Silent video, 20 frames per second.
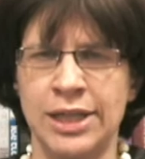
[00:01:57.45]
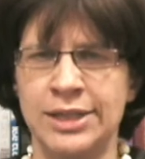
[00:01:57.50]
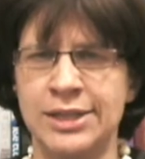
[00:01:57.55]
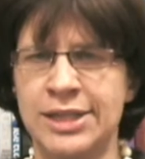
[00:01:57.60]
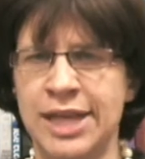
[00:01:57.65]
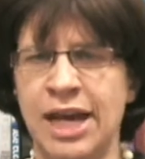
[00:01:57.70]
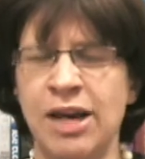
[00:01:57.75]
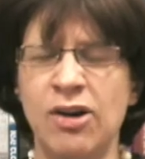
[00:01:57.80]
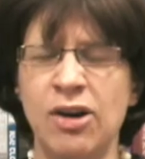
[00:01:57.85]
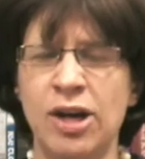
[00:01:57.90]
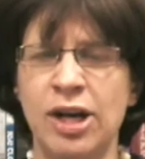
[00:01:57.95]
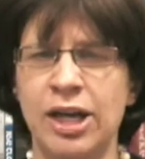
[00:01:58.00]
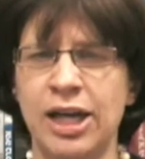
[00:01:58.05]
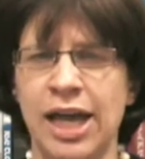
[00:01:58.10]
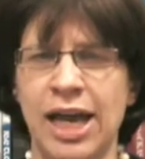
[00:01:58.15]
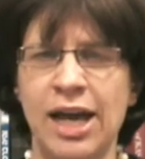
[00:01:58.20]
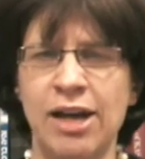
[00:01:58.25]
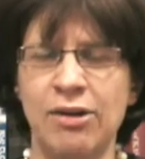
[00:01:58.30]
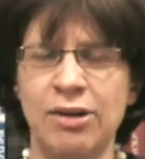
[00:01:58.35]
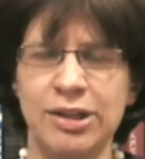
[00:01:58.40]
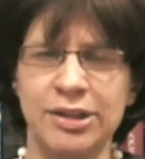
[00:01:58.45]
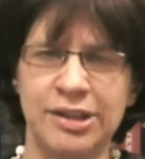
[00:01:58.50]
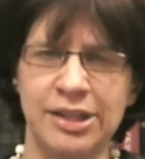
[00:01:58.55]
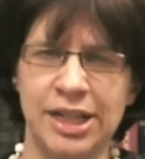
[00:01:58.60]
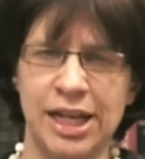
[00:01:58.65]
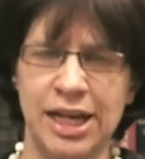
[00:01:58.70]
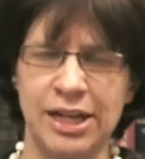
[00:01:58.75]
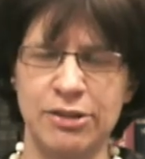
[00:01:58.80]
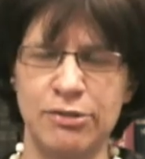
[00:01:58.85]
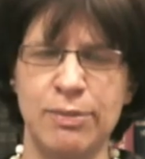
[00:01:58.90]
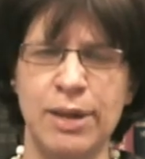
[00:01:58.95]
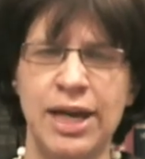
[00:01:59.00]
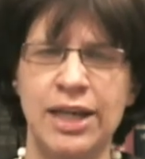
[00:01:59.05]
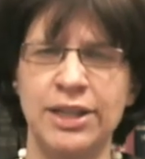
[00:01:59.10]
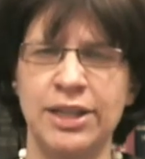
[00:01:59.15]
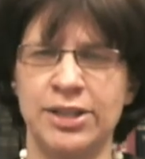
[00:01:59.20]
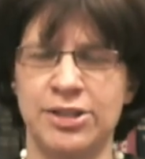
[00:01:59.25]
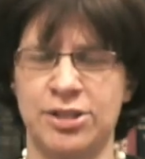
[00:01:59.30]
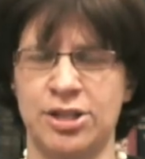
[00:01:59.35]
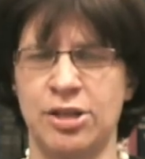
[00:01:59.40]
Derech eretz
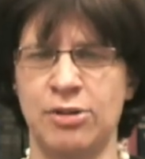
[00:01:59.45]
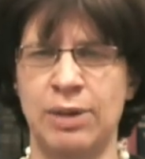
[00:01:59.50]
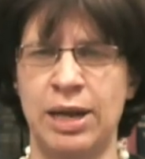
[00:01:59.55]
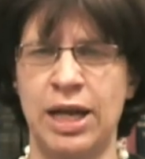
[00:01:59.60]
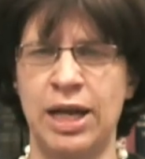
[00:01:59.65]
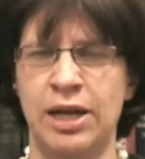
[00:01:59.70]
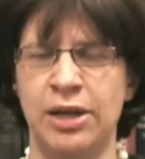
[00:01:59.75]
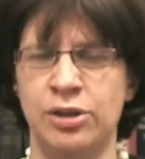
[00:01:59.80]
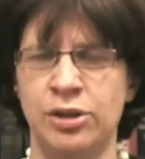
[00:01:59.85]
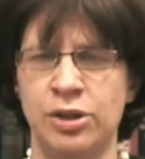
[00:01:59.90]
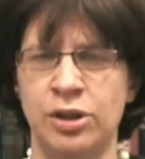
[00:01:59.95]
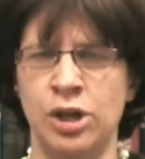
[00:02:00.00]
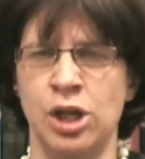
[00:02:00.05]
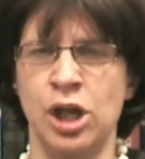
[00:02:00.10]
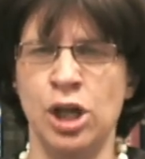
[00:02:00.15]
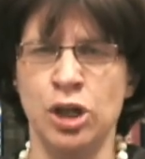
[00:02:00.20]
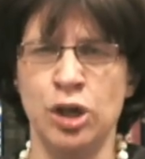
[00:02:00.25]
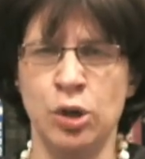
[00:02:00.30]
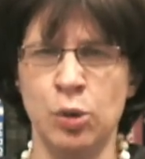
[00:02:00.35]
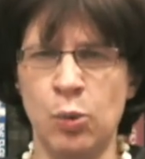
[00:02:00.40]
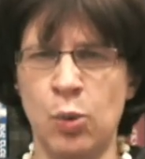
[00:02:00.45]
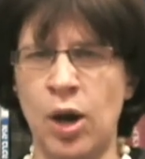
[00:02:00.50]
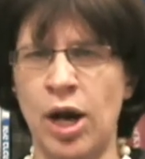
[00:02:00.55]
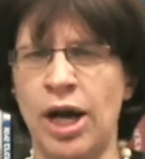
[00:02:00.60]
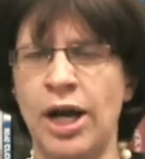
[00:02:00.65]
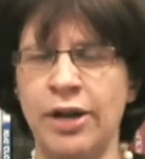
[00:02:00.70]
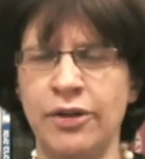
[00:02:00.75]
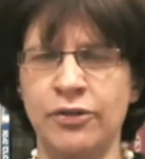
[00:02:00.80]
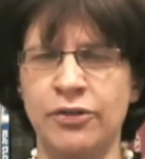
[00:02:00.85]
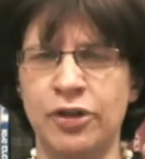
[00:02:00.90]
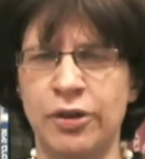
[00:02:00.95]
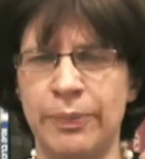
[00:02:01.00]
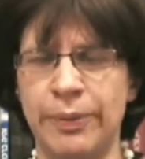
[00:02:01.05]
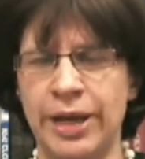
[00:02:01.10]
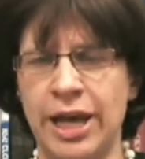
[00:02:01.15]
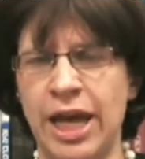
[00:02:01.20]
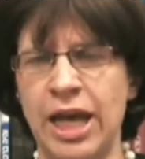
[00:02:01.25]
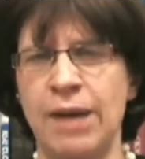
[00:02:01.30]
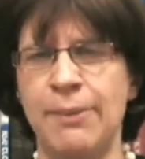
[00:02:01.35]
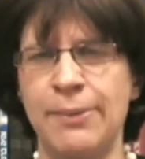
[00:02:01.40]
kadma l'Torah. You want to
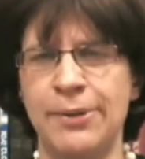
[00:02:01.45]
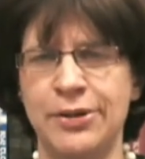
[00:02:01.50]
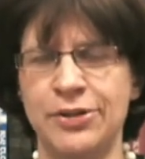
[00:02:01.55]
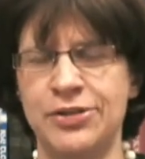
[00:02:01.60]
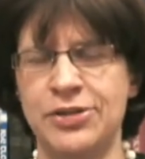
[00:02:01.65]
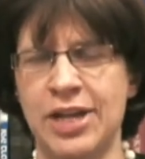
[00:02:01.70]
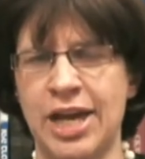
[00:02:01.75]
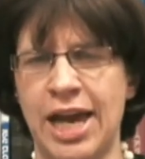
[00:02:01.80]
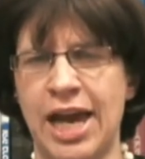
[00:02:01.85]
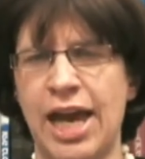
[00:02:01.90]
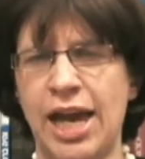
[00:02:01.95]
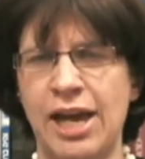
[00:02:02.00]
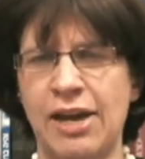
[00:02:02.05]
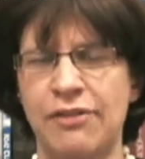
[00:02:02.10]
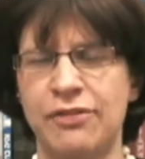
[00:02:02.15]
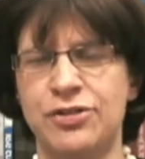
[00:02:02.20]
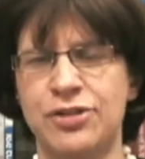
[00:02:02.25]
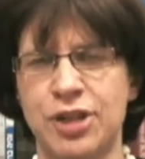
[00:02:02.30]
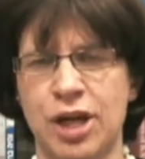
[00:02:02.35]
be able to have